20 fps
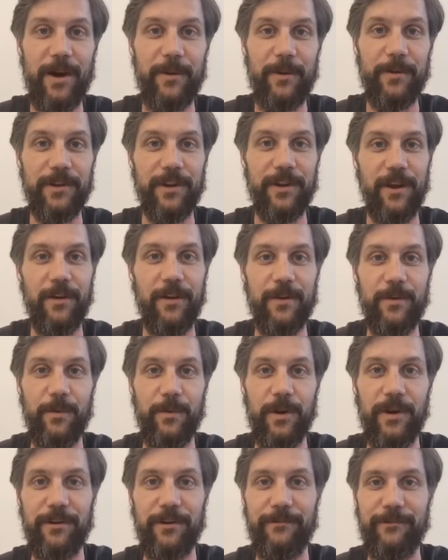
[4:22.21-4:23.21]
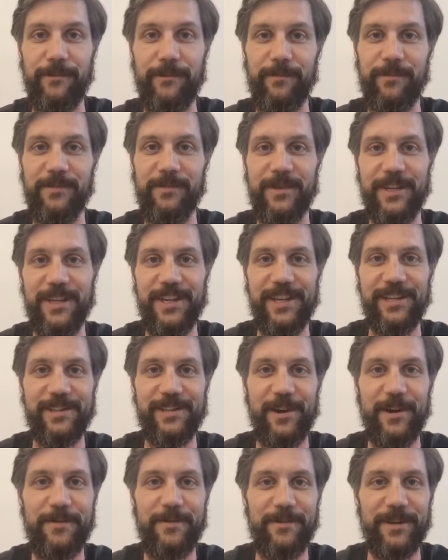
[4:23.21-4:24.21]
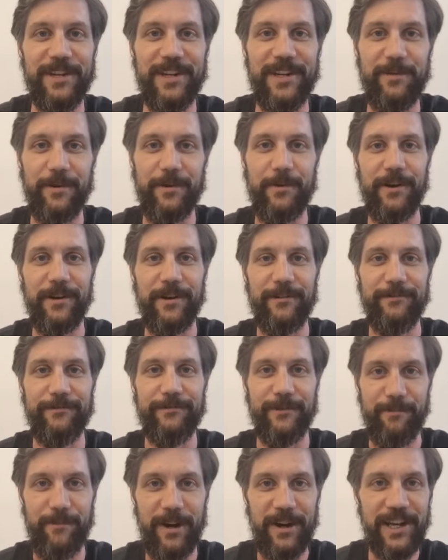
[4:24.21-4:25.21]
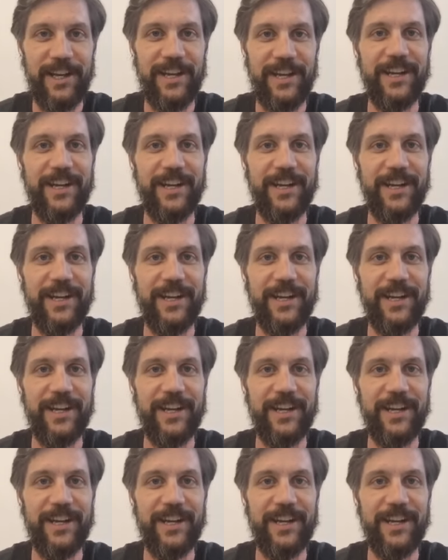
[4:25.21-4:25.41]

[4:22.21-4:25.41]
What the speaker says: So I would go and work from his home and he would work from mine,